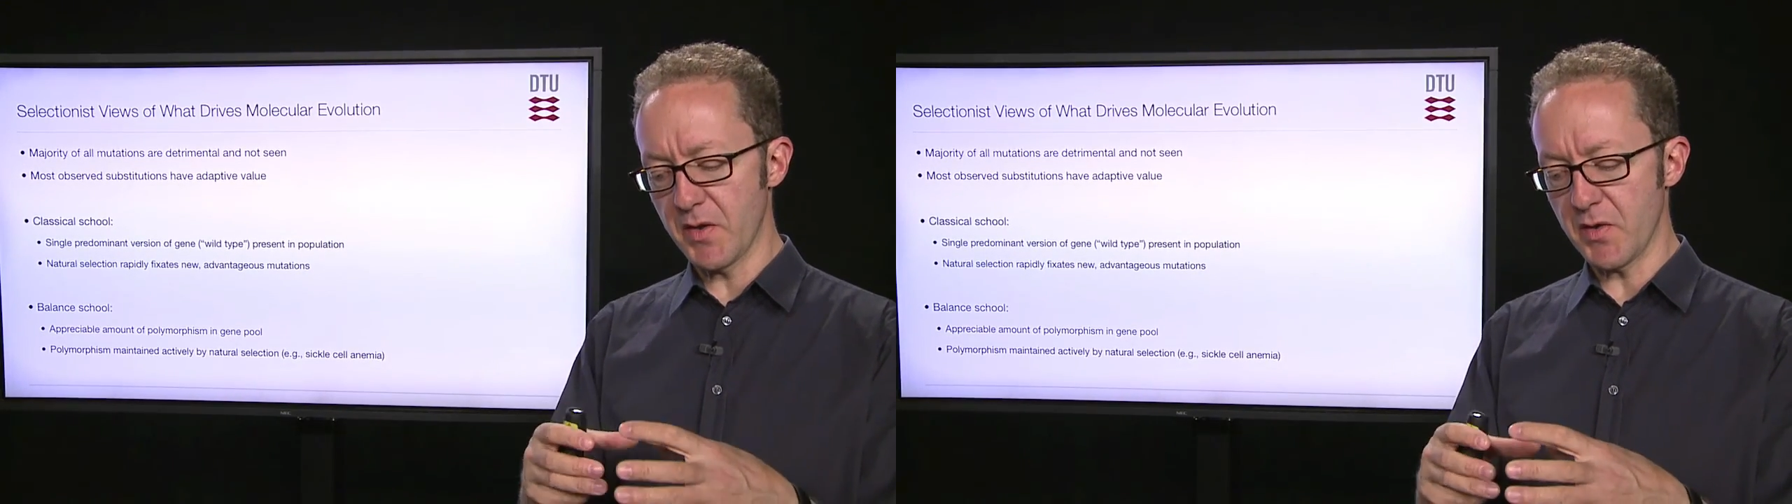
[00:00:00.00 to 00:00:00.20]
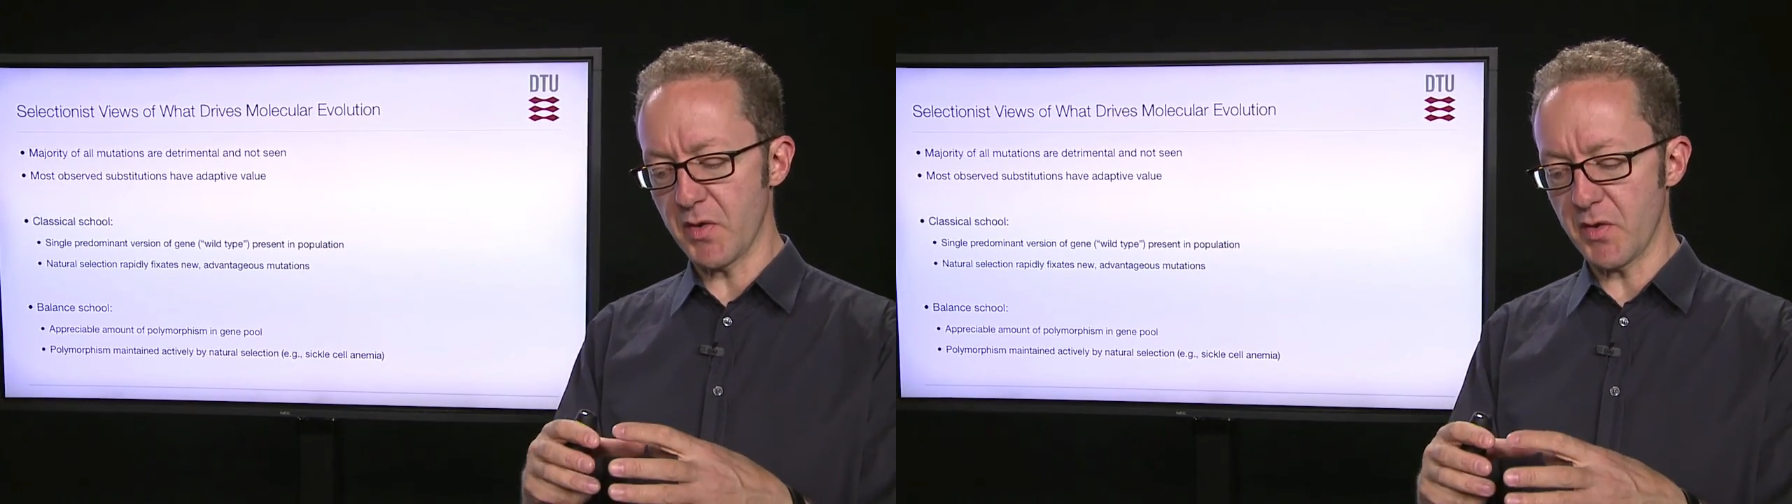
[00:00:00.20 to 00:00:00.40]

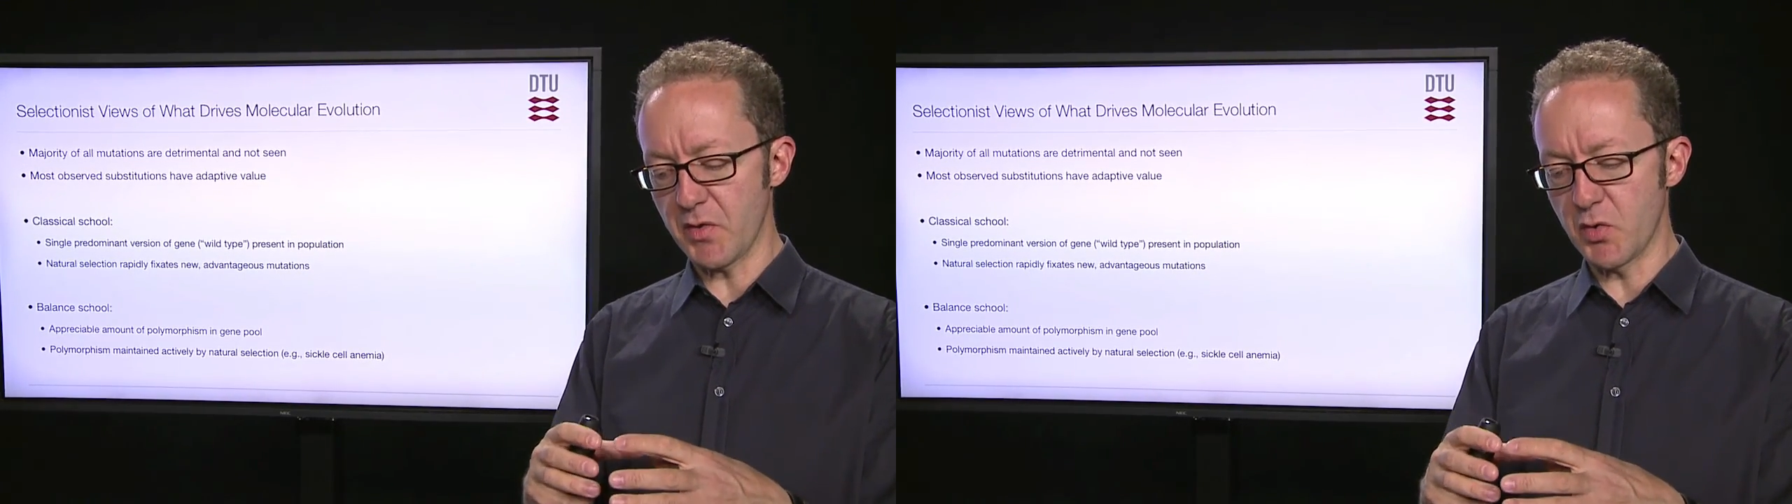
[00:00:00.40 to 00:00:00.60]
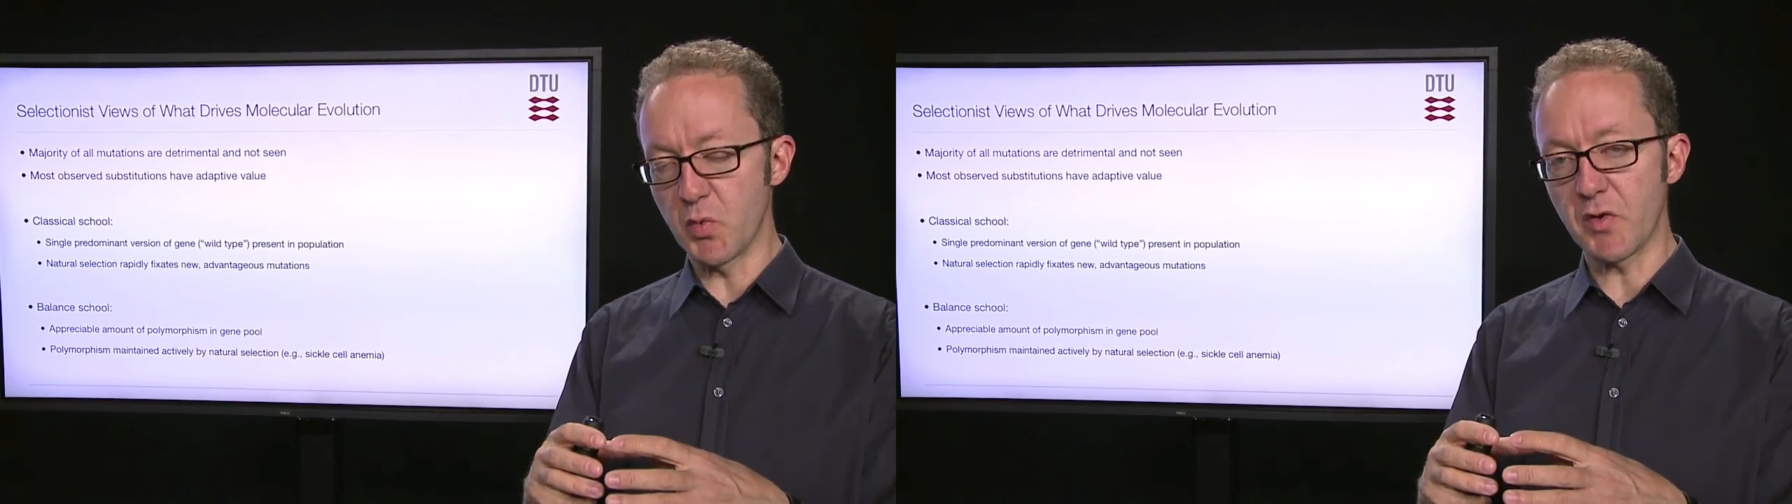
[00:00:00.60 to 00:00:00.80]

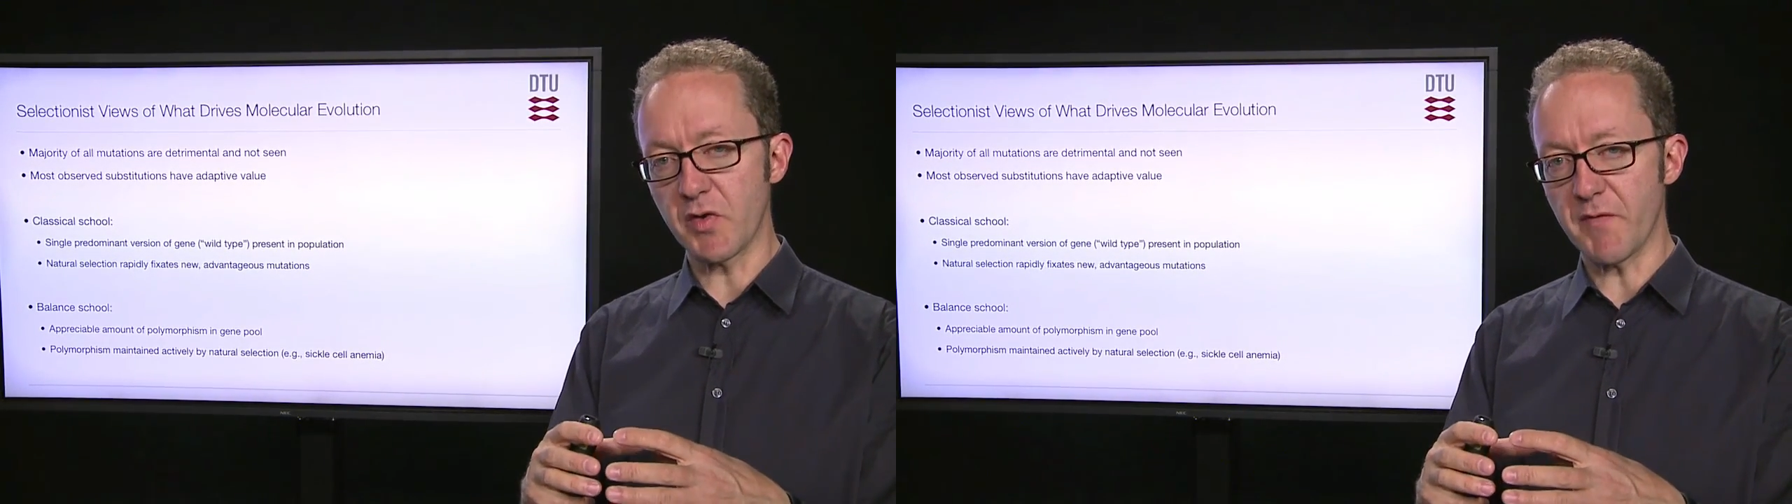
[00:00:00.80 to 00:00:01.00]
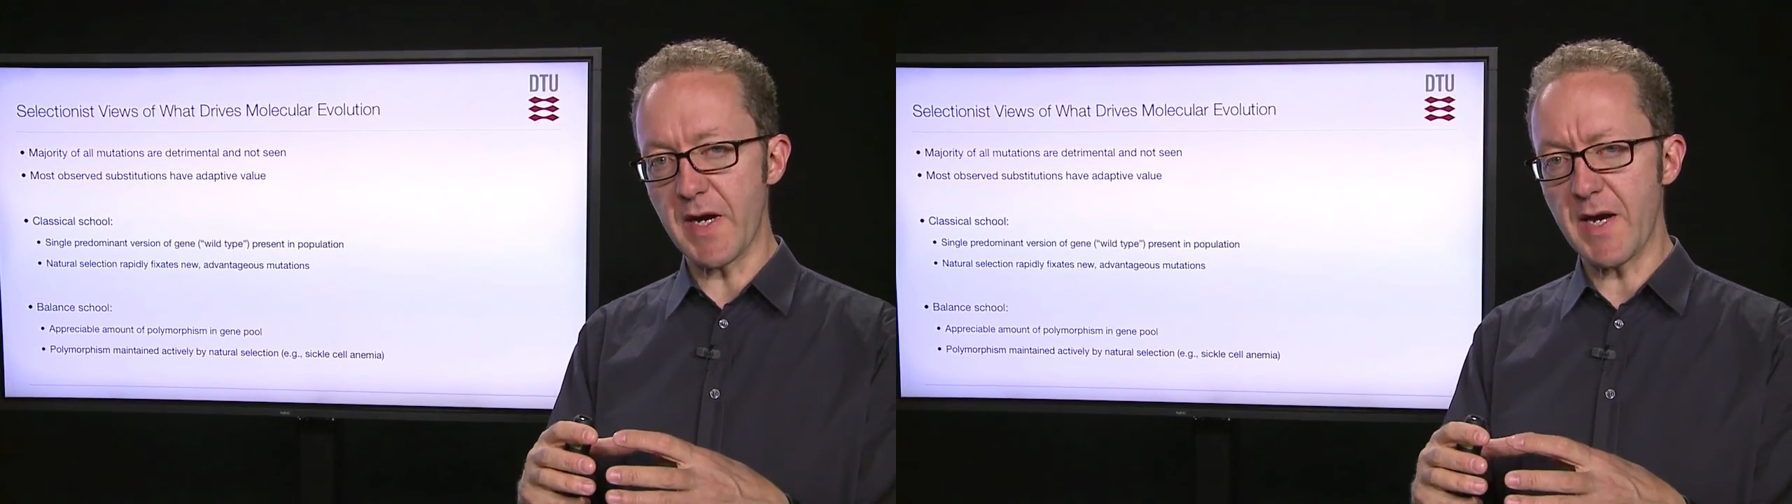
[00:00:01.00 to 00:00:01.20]
you will
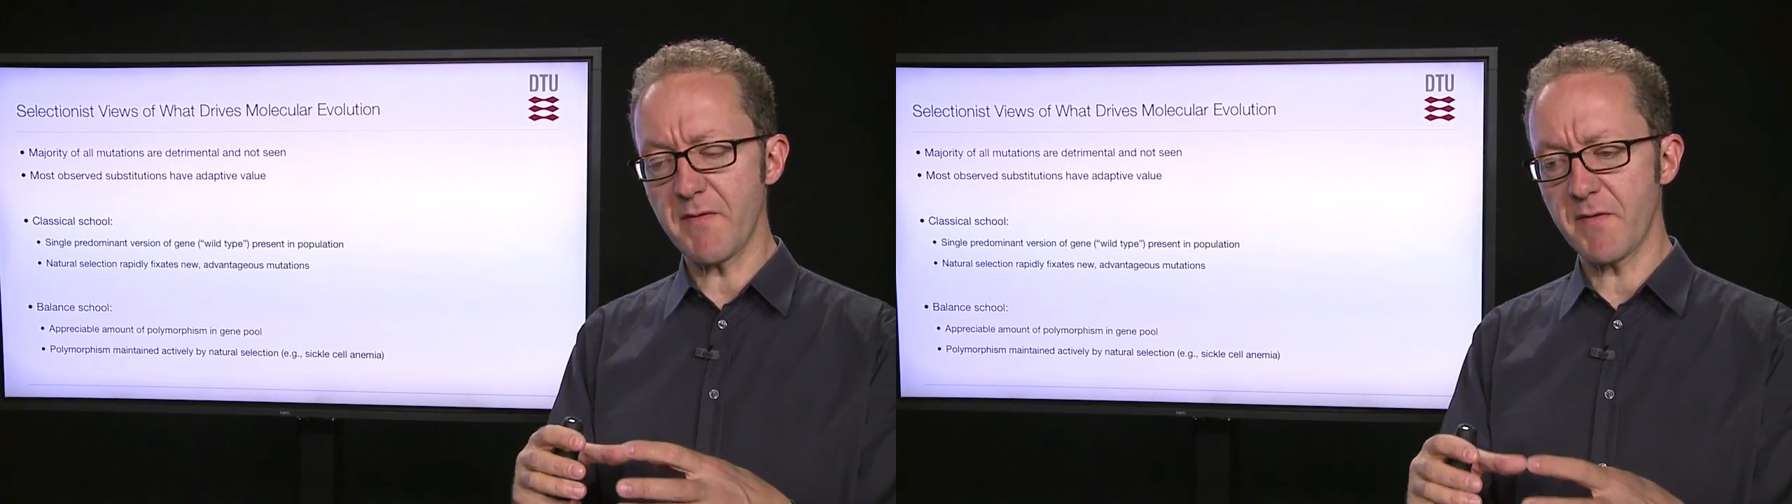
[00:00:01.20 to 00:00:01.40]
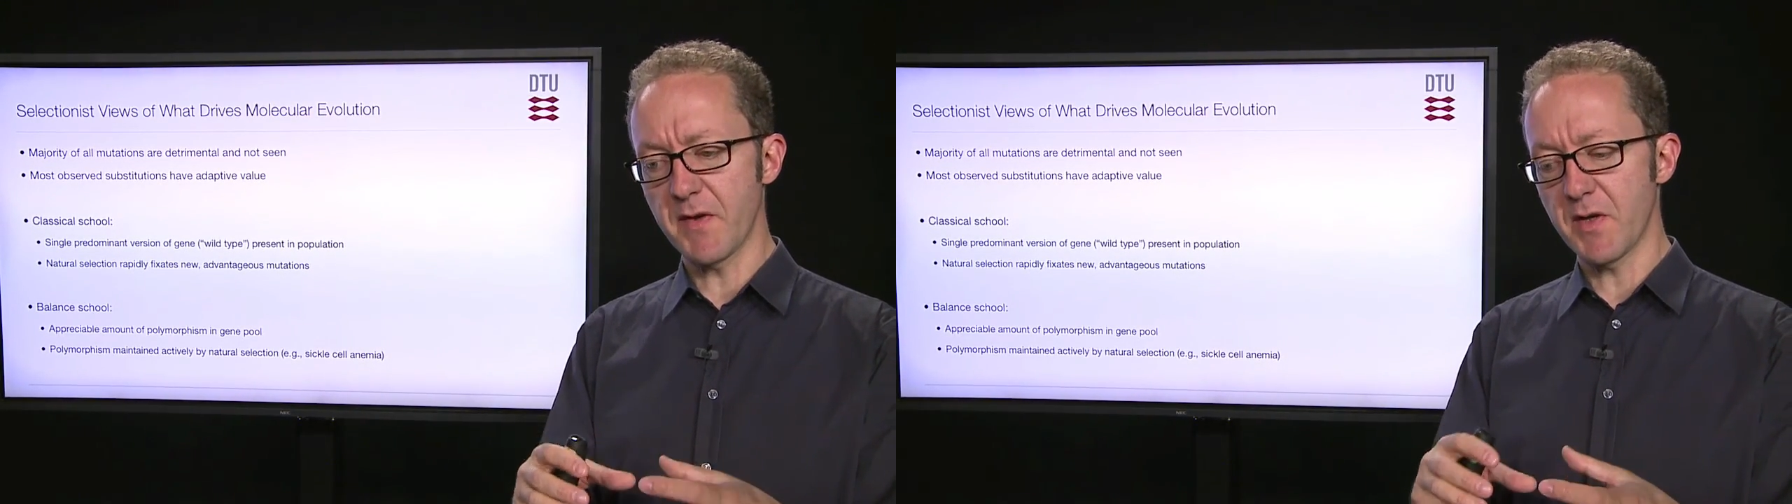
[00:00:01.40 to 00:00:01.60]

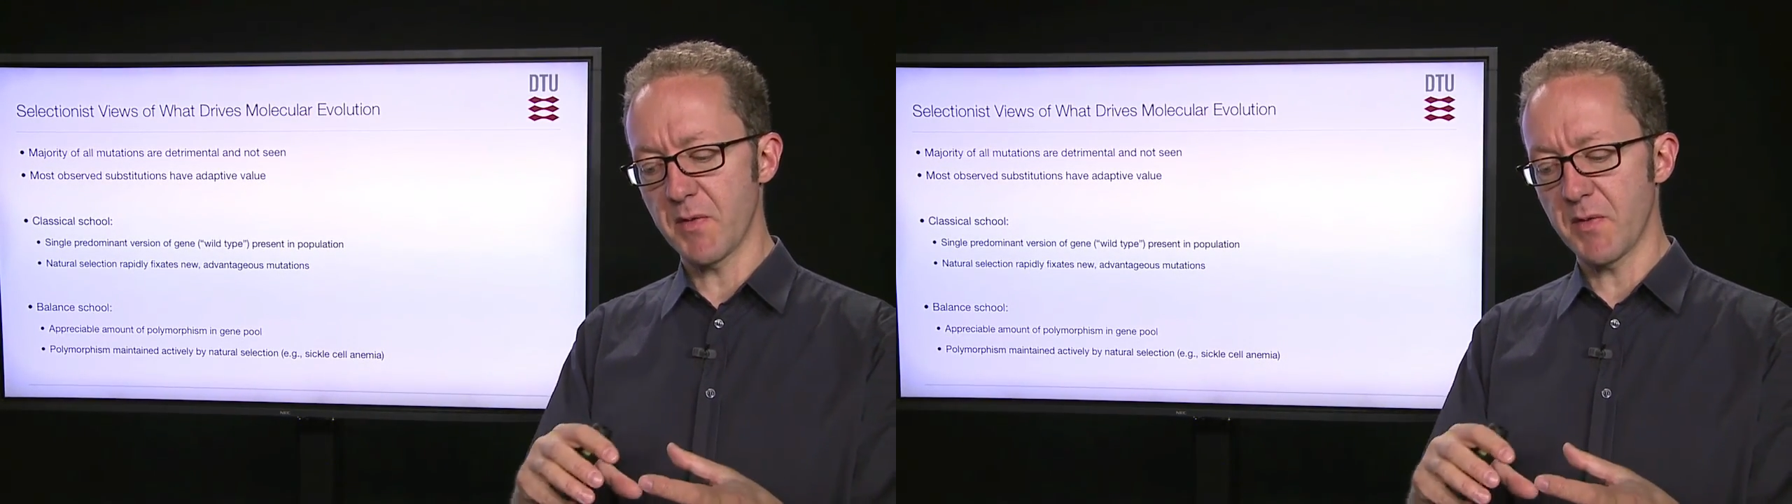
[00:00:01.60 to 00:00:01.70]
survive.